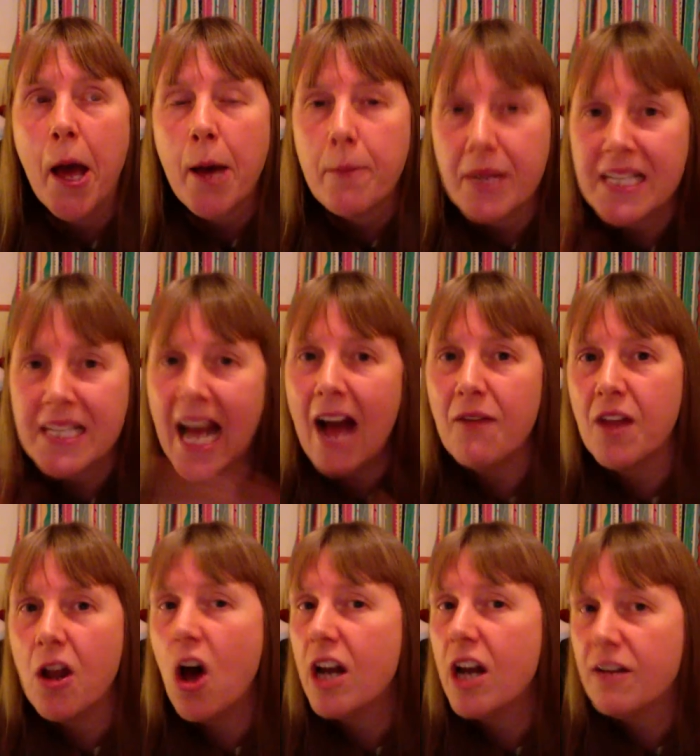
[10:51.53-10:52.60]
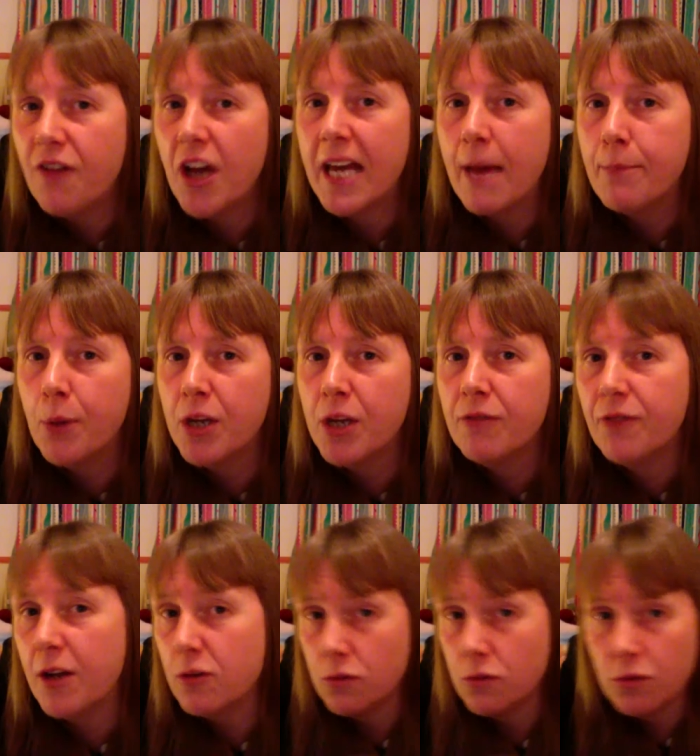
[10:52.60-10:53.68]
but down the line, if I get a
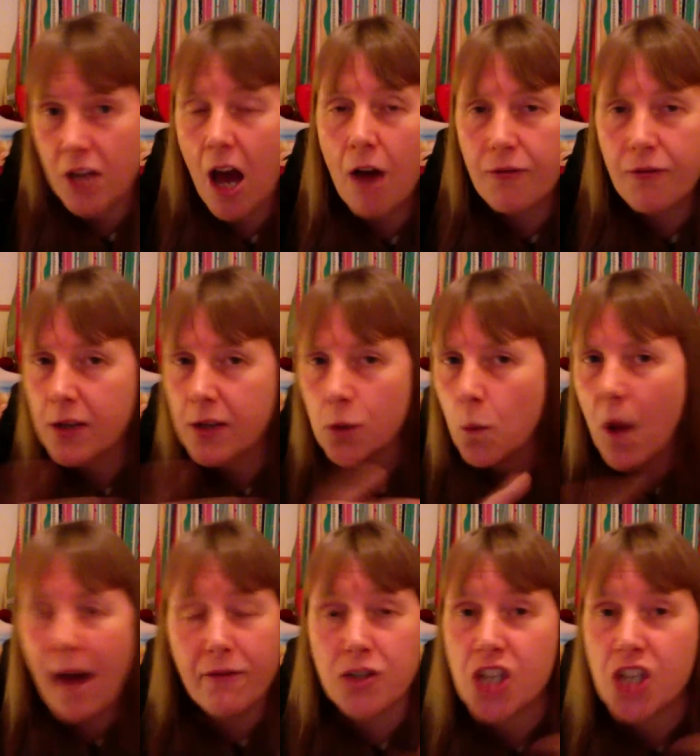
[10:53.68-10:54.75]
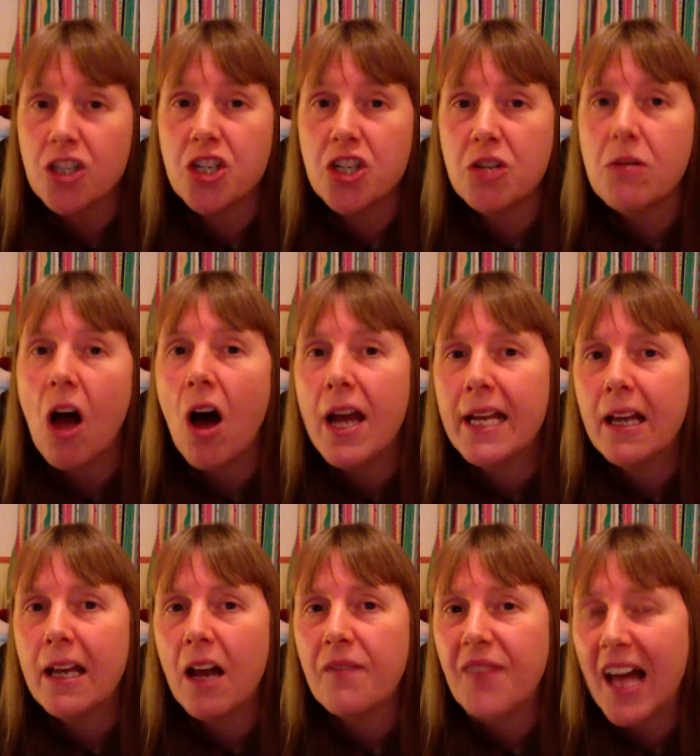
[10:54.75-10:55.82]
boyfriend or girlfriend or whatever gender you
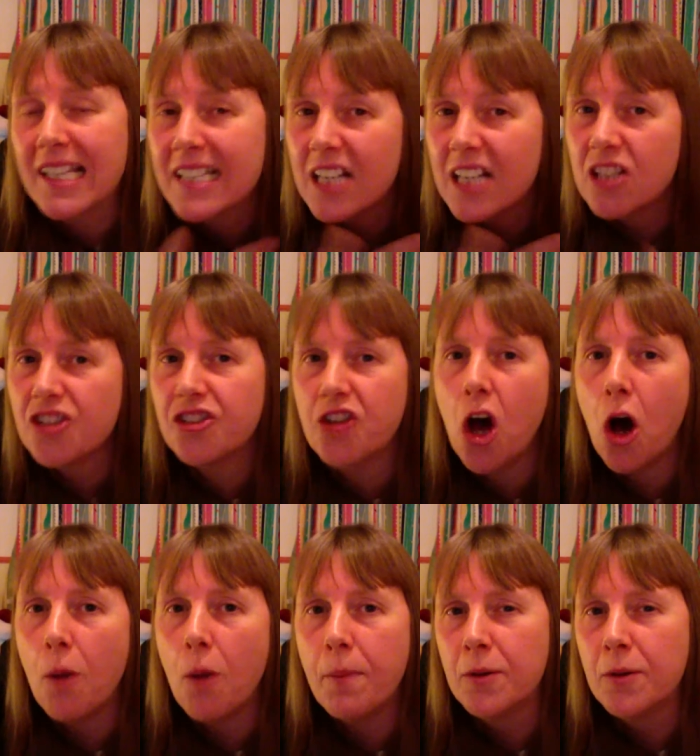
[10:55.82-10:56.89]
like, that's going to stop.